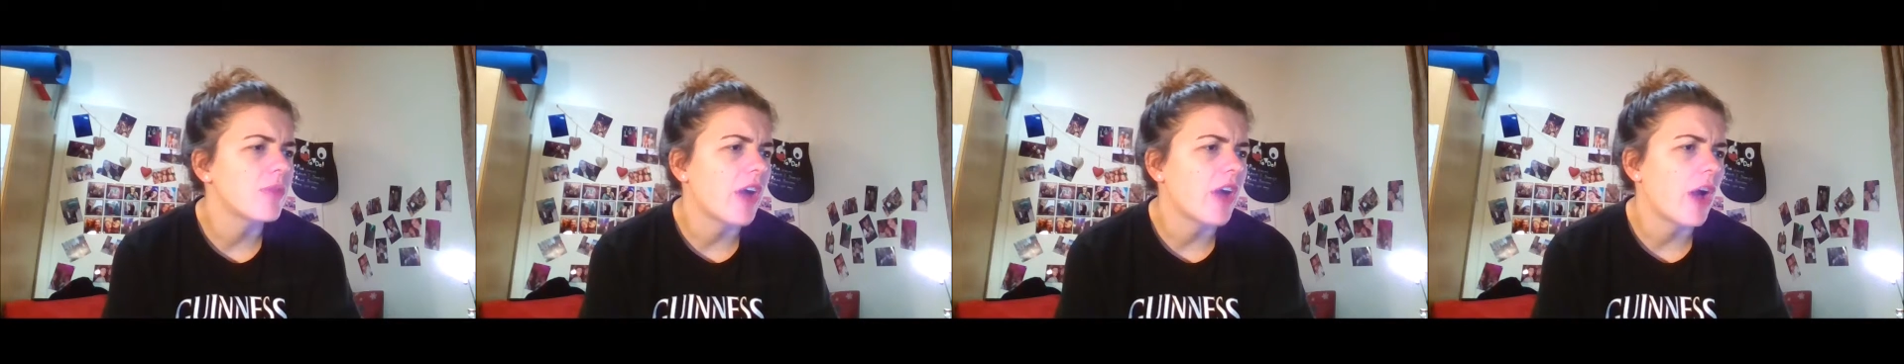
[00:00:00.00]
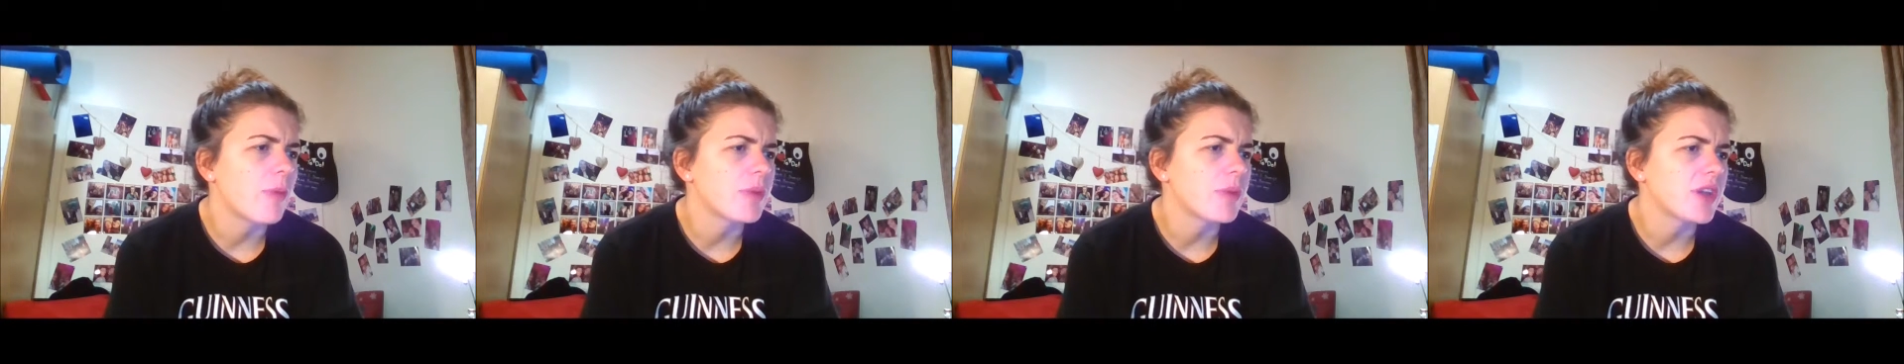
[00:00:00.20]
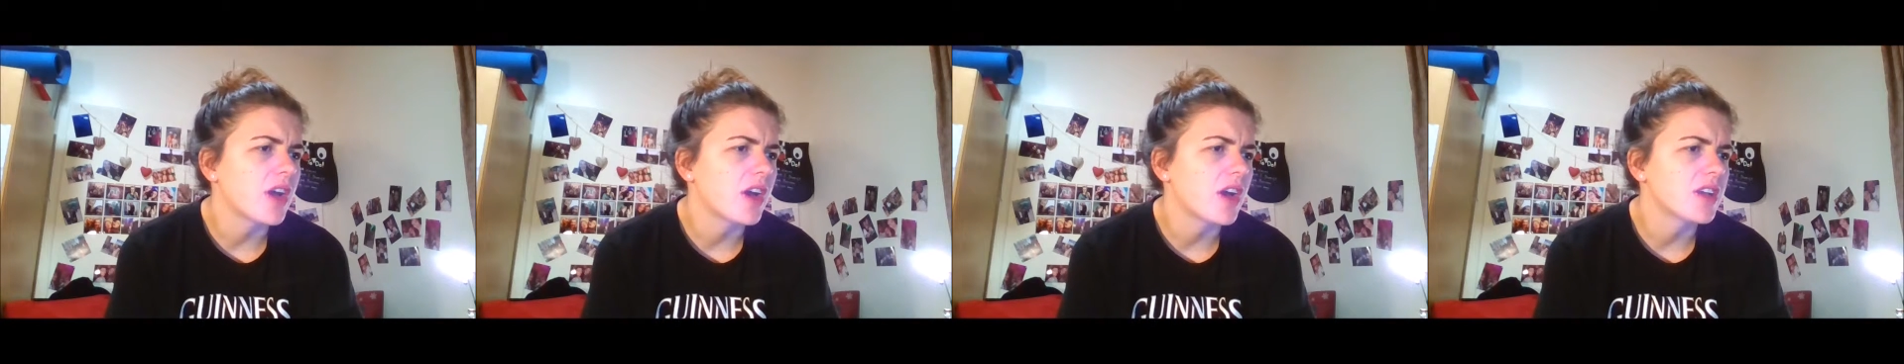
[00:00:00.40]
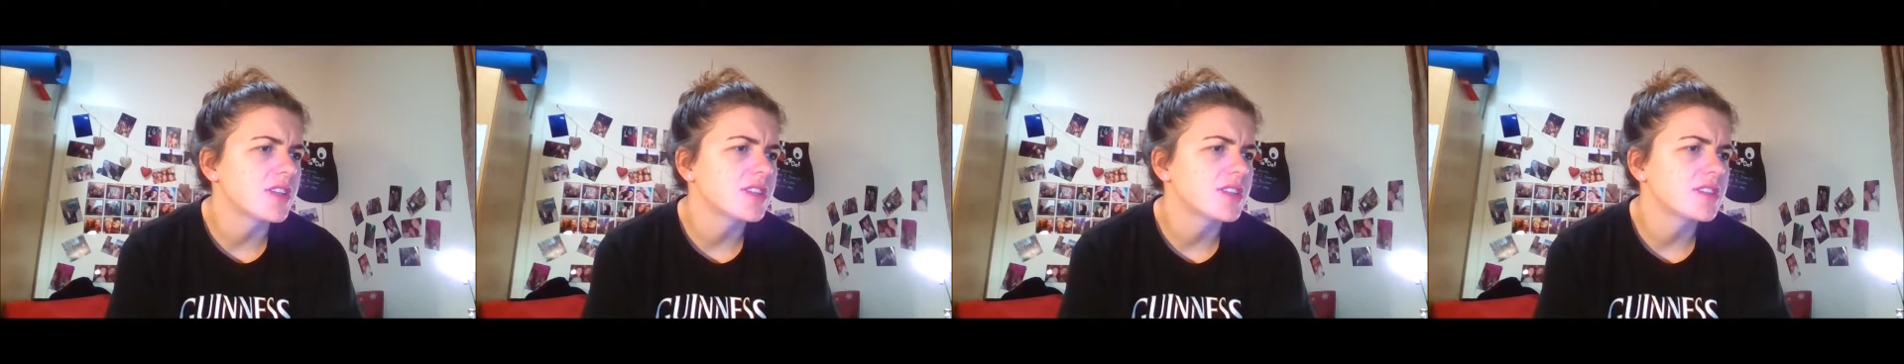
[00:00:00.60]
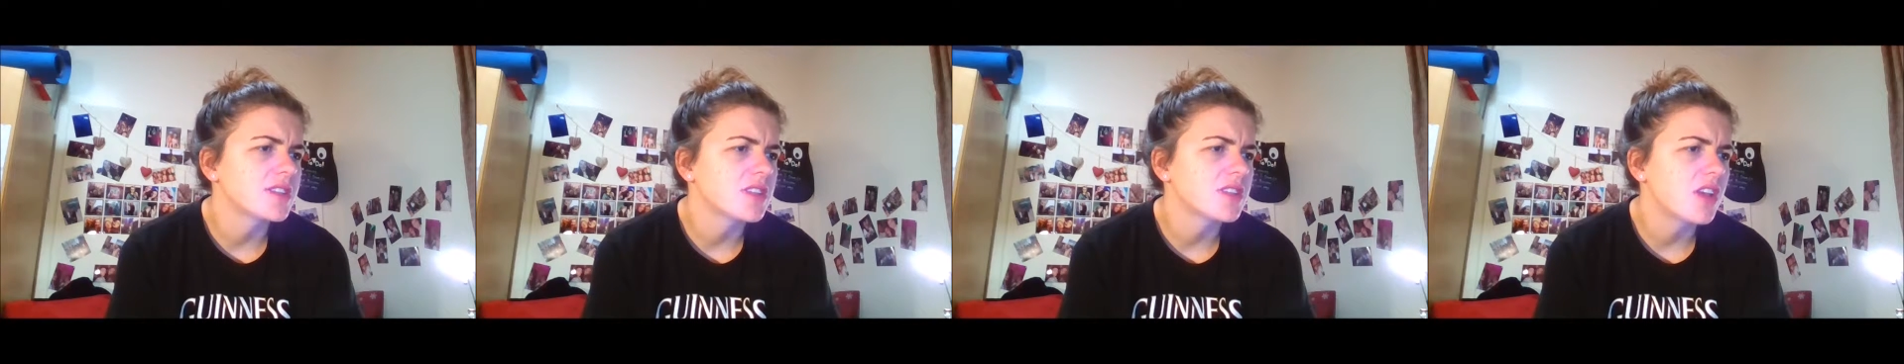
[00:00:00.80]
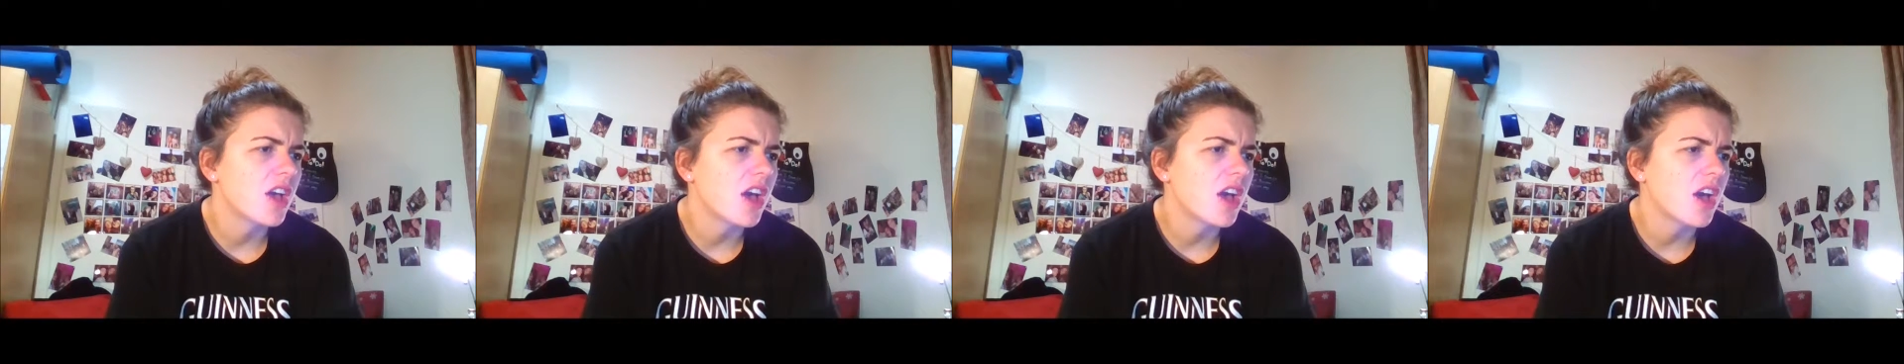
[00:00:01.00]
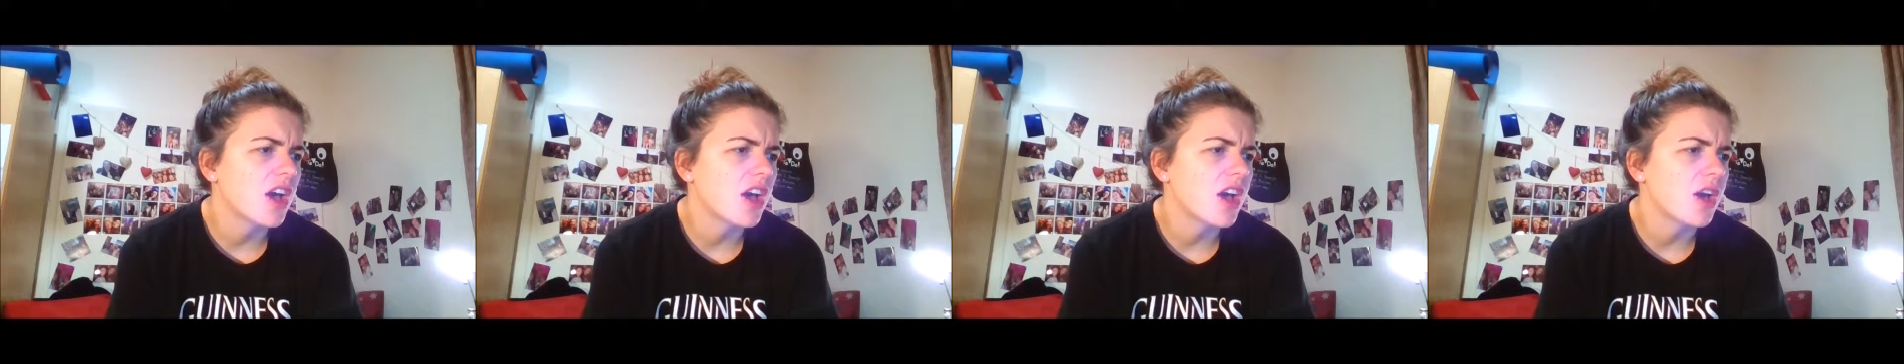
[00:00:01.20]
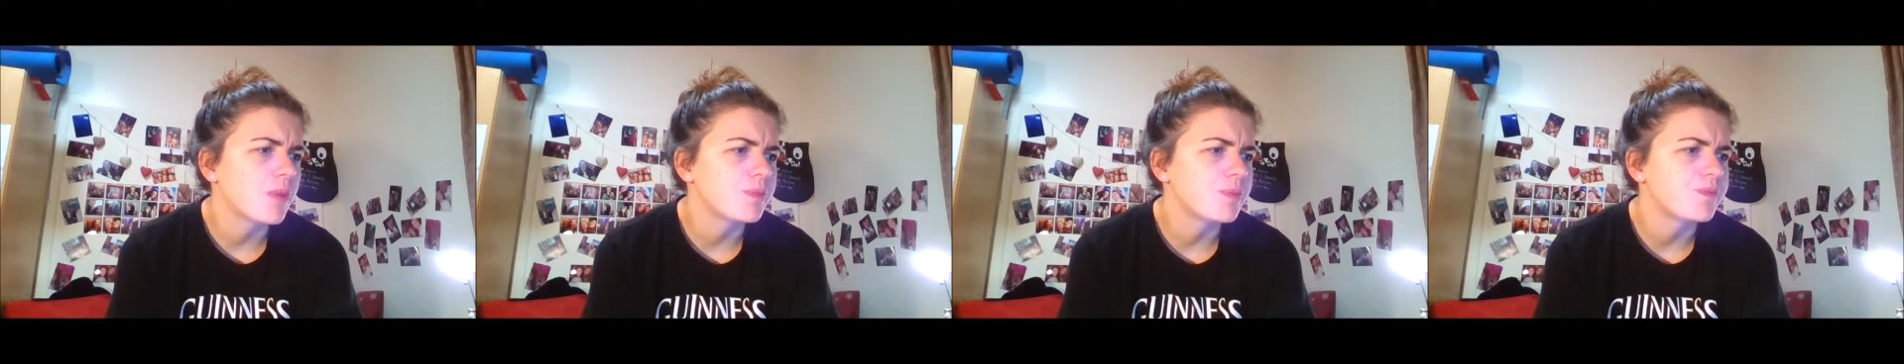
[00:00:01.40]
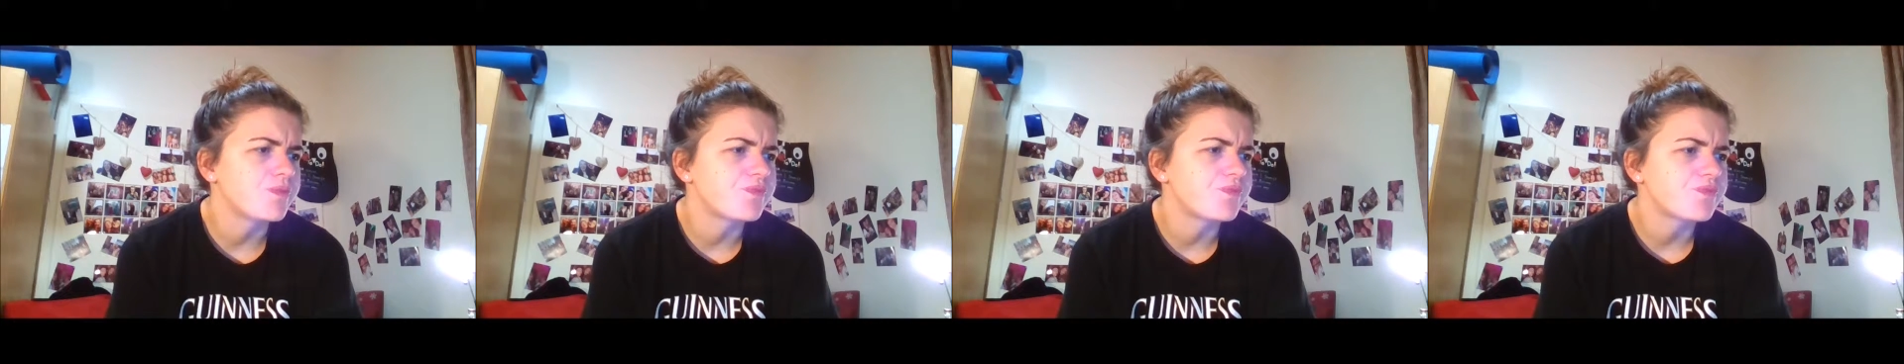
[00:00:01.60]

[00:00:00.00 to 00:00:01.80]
that'd be nice. My